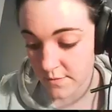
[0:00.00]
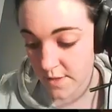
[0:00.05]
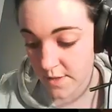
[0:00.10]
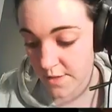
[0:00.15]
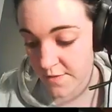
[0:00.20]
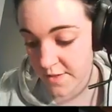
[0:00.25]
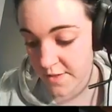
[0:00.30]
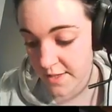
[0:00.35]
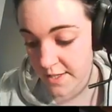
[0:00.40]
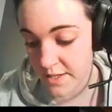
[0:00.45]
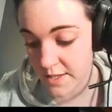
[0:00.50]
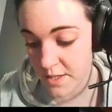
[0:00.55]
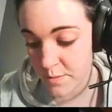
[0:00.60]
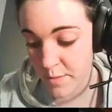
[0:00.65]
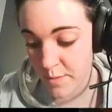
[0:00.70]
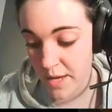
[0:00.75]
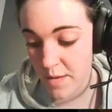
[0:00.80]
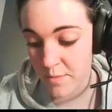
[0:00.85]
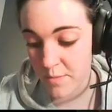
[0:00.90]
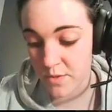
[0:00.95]
I feel like this
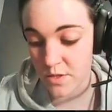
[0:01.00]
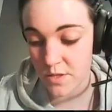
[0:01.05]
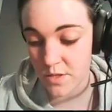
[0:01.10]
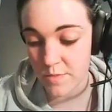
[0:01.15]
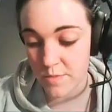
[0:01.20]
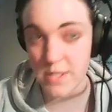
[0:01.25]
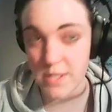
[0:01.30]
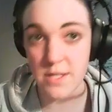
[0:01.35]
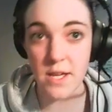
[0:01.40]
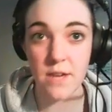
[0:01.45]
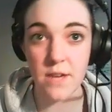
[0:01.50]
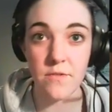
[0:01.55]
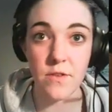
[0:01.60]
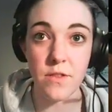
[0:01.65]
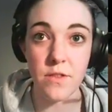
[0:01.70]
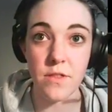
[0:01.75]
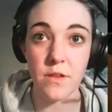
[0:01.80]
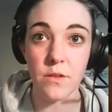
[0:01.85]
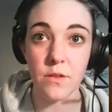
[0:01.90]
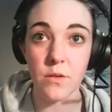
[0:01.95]
paper just makes
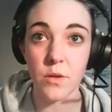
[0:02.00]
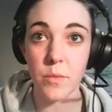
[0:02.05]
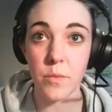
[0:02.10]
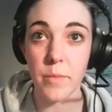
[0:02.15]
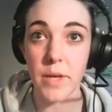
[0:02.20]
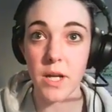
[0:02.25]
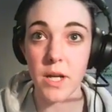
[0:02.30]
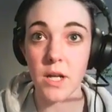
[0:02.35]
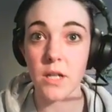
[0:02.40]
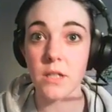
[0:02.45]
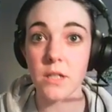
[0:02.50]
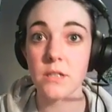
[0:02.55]
everything look better.